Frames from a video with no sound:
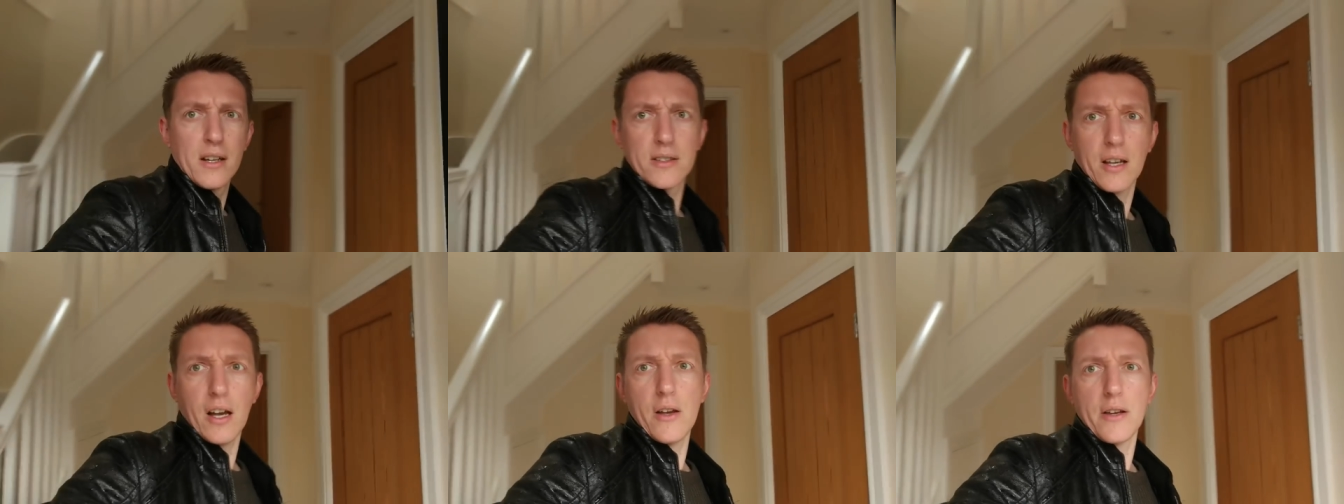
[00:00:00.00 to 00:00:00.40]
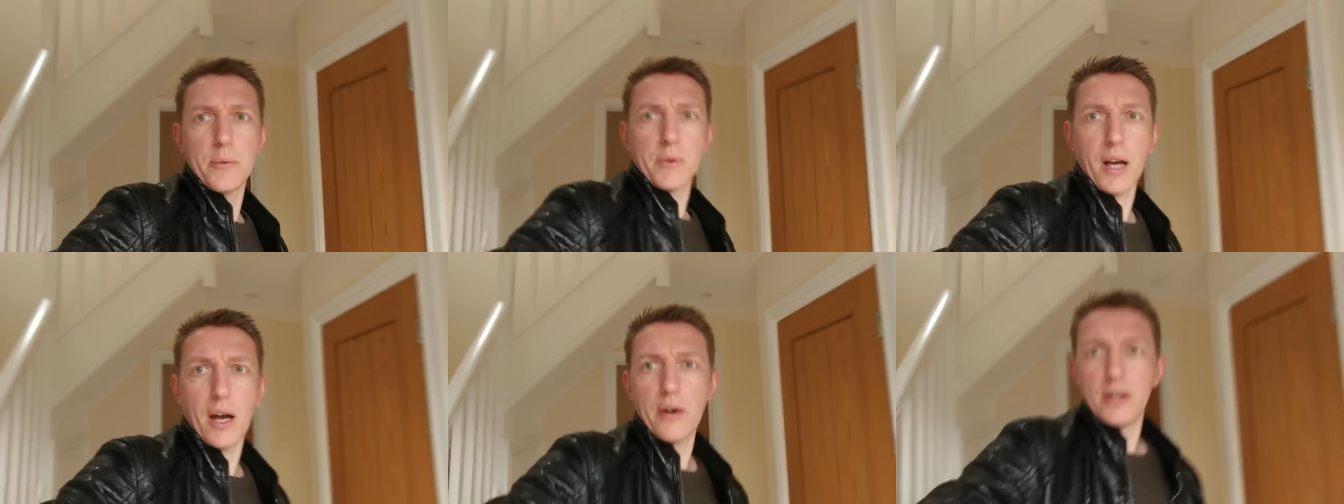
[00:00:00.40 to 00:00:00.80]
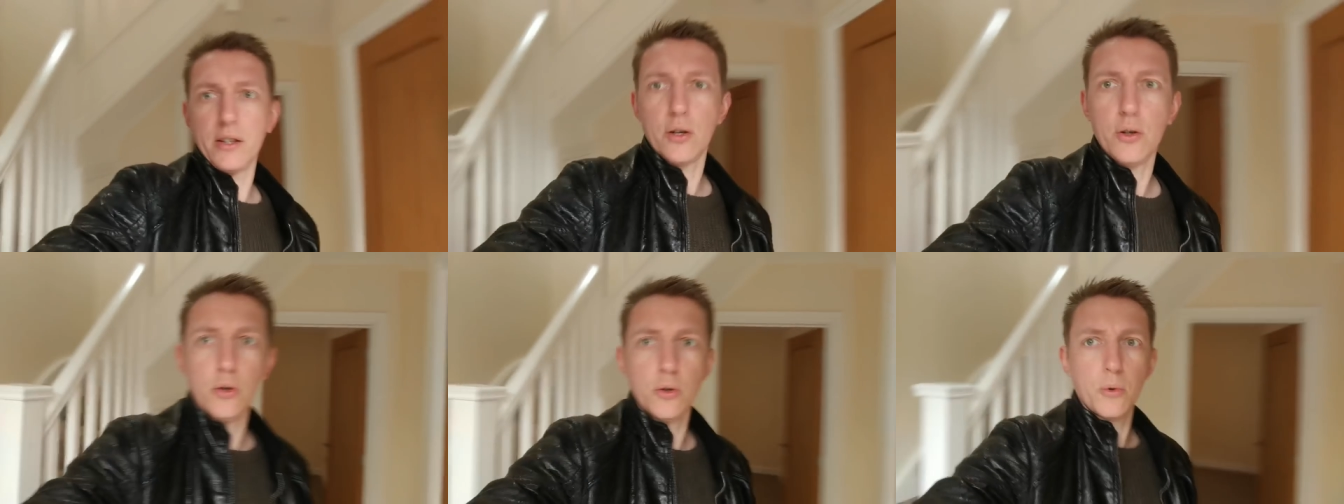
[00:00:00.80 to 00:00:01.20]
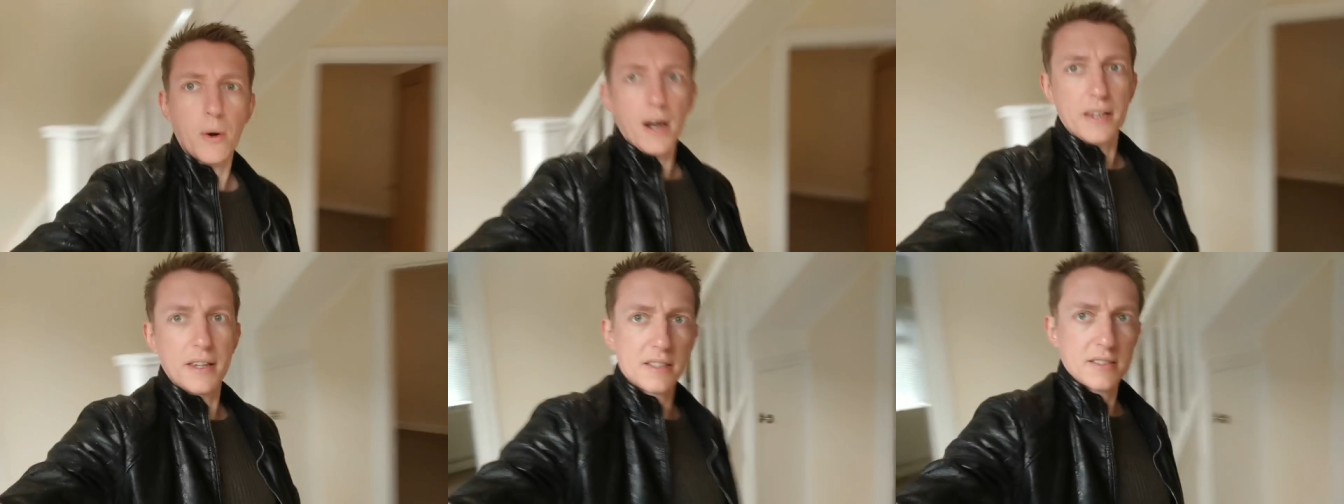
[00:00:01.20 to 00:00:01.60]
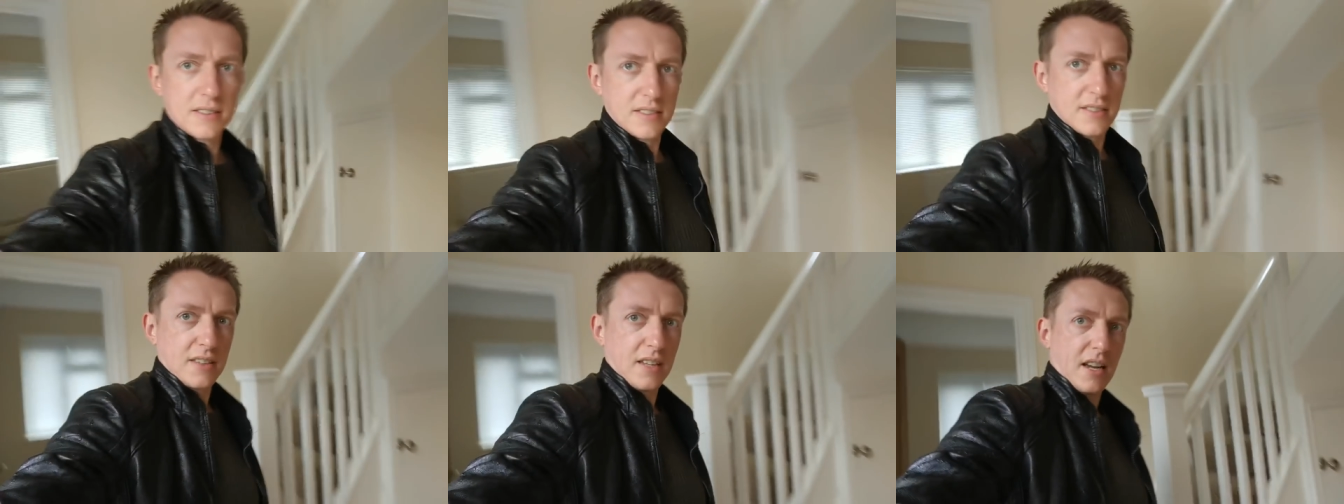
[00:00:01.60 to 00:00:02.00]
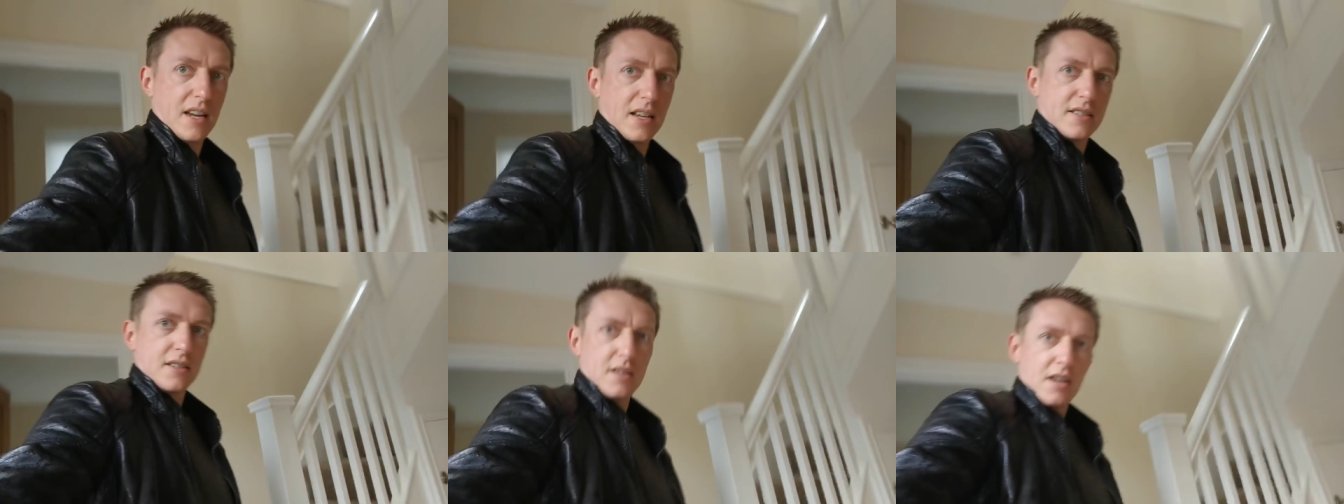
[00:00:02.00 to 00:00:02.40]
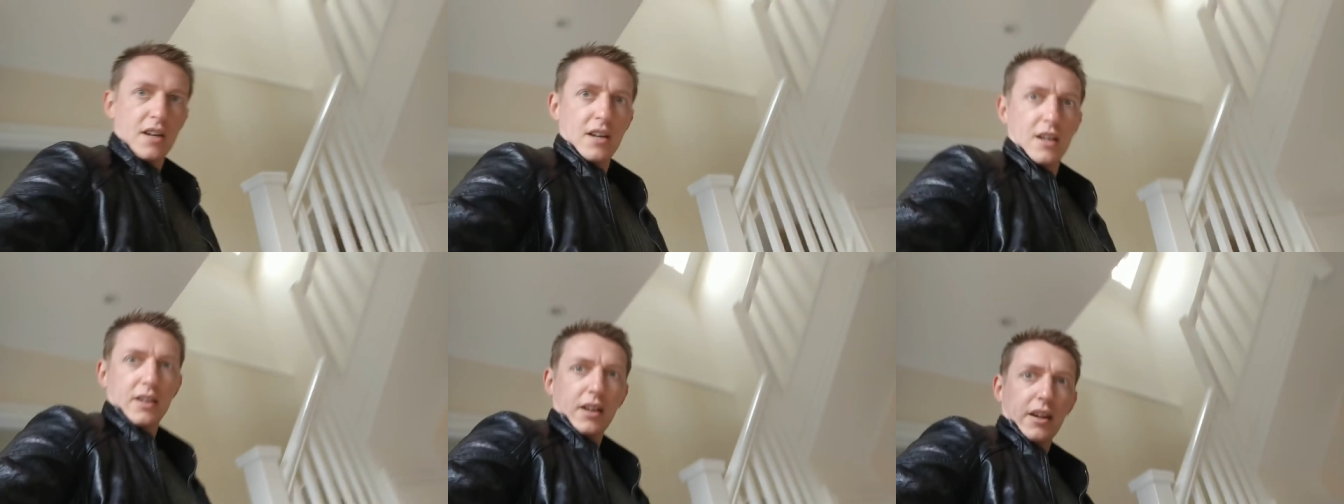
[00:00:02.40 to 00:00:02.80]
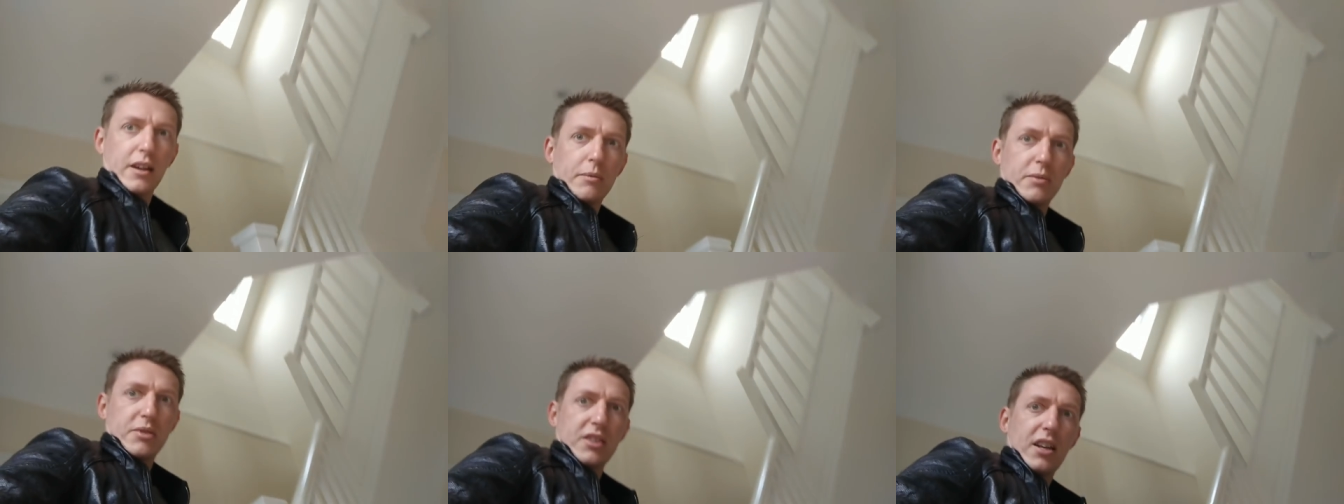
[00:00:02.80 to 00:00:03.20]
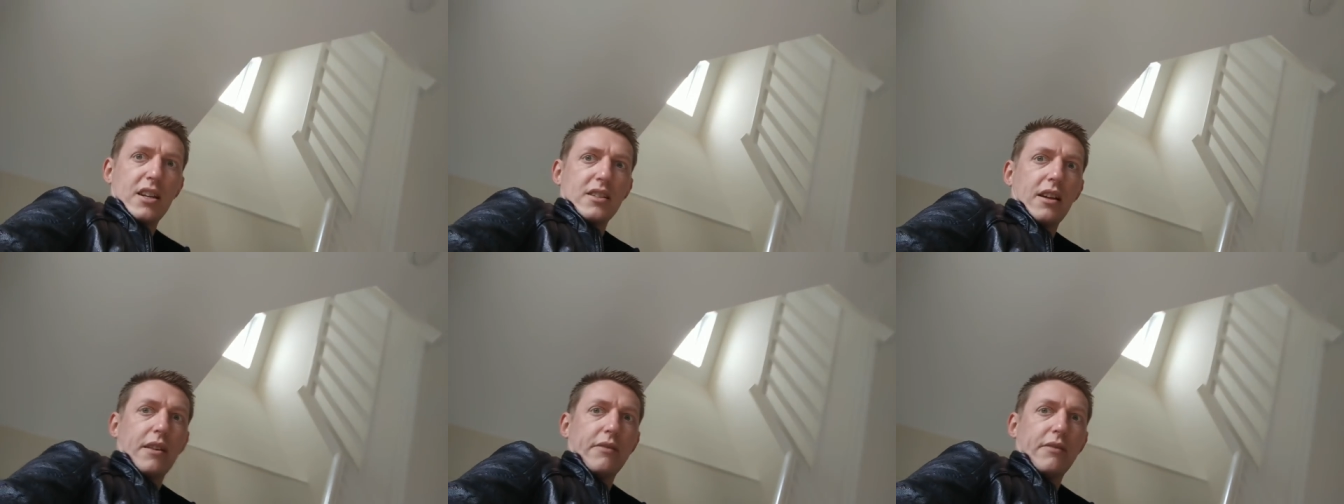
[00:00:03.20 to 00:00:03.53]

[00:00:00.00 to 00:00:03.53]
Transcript: So here we go, in the hallway. There's the stairs going upstairs.